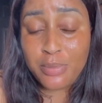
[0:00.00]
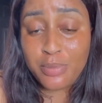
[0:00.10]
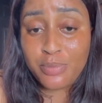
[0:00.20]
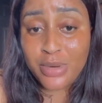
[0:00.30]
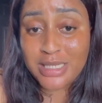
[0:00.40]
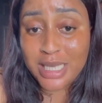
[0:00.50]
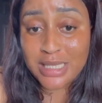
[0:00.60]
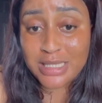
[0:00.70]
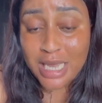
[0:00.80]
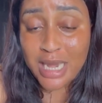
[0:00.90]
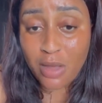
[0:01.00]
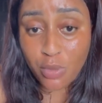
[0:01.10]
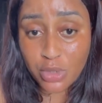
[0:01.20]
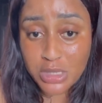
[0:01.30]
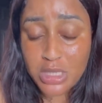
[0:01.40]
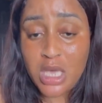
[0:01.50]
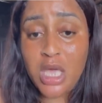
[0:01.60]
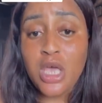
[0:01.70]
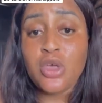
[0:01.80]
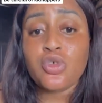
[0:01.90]
Preskin side I was.
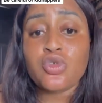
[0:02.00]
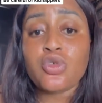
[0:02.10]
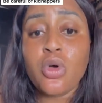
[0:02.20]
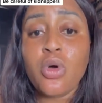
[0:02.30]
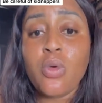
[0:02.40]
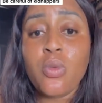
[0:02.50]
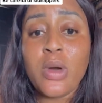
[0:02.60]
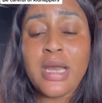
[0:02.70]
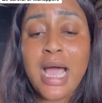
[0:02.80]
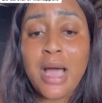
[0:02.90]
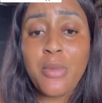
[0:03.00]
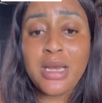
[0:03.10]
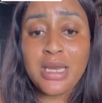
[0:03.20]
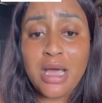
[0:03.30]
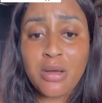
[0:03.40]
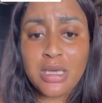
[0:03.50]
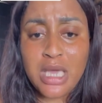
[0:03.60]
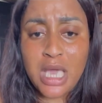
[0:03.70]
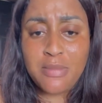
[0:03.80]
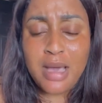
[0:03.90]
So when they now
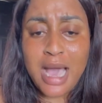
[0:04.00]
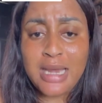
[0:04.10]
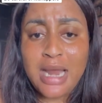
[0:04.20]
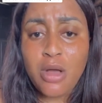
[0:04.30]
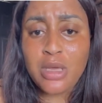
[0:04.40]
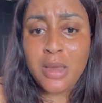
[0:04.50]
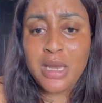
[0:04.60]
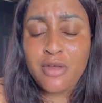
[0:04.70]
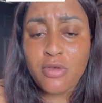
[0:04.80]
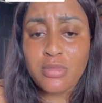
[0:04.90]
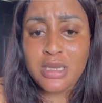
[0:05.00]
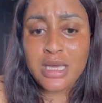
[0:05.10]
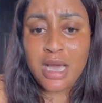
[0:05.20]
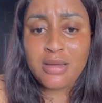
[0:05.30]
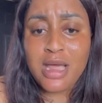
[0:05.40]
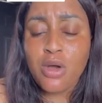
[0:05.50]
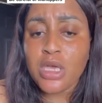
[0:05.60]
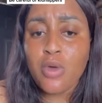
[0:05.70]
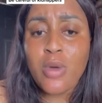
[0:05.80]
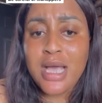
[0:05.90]
came, I now came down from the car, like,
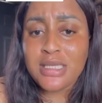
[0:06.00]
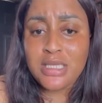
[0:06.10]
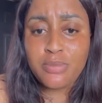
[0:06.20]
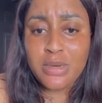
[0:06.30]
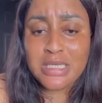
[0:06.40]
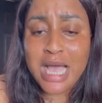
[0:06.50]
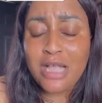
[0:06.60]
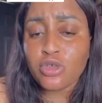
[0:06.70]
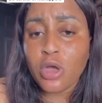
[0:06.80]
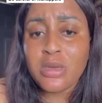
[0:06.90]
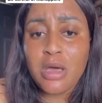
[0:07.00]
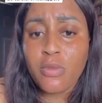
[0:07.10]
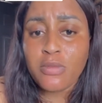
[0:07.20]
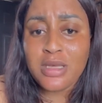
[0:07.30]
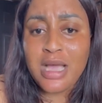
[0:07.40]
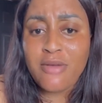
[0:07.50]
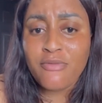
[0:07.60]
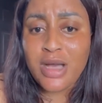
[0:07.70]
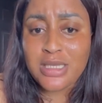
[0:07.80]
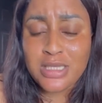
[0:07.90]
okay, where is the place? I had to come down from the car
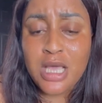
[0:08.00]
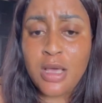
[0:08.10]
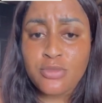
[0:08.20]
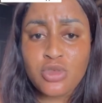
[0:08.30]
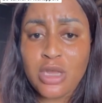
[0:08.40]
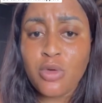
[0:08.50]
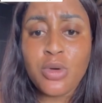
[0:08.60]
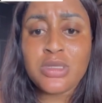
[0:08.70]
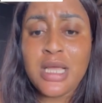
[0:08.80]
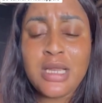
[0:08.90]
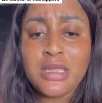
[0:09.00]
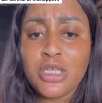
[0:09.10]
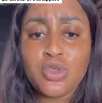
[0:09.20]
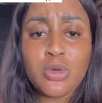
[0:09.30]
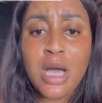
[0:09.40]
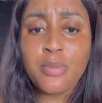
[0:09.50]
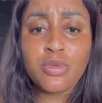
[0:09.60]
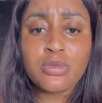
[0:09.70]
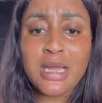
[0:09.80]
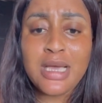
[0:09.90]
fast, so I don't want anything to
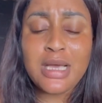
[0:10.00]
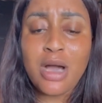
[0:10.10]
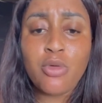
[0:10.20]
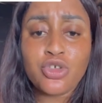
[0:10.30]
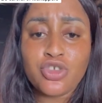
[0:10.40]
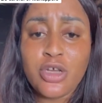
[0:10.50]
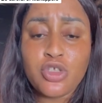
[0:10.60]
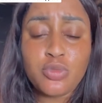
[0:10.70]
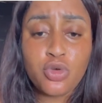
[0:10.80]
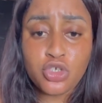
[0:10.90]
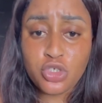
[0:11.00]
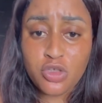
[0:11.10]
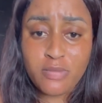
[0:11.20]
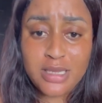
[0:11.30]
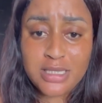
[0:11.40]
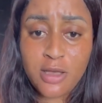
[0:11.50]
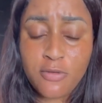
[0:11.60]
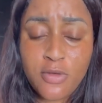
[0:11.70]
happen. Like, I was just trying to be cautious of myself.